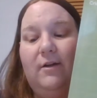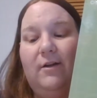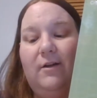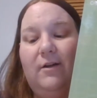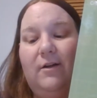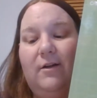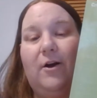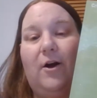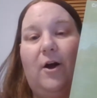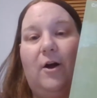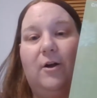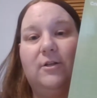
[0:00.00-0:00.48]

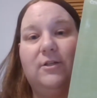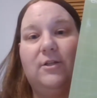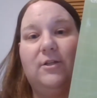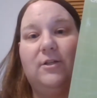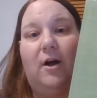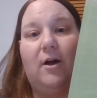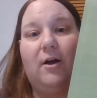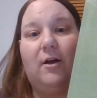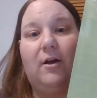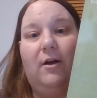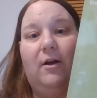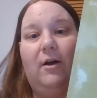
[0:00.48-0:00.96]

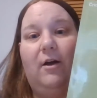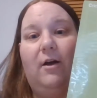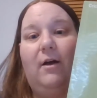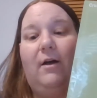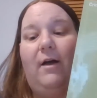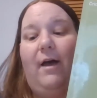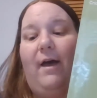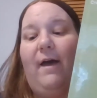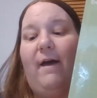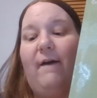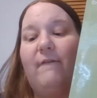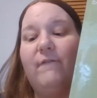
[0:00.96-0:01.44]
cardstock
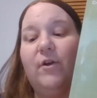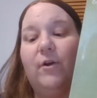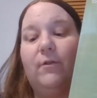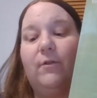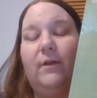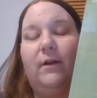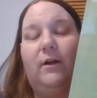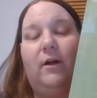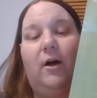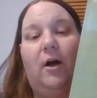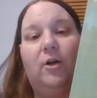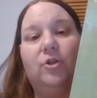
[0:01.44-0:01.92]
heavier
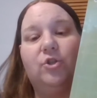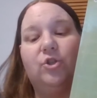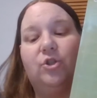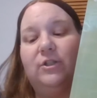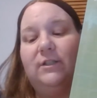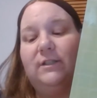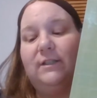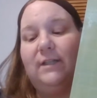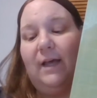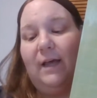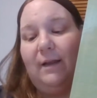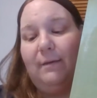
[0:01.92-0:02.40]
than
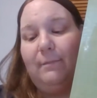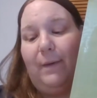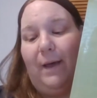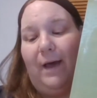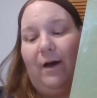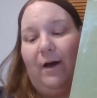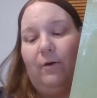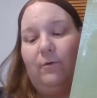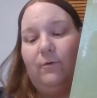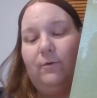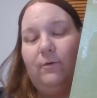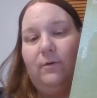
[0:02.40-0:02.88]
110
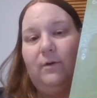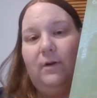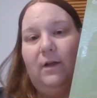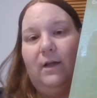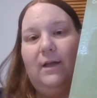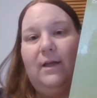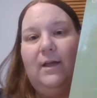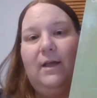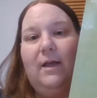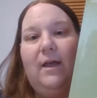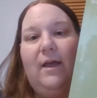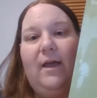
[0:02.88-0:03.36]
pound,
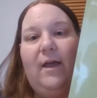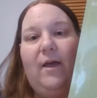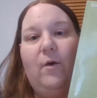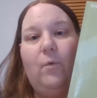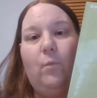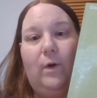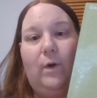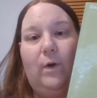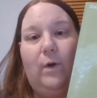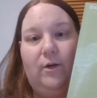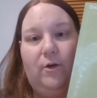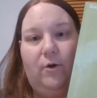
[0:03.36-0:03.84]

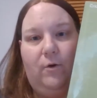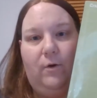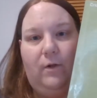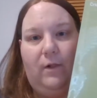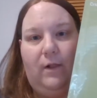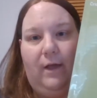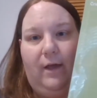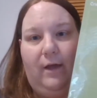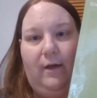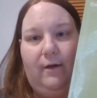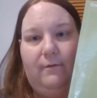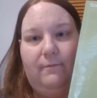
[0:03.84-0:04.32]
and window
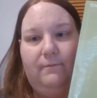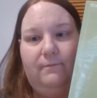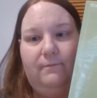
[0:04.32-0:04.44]
cling.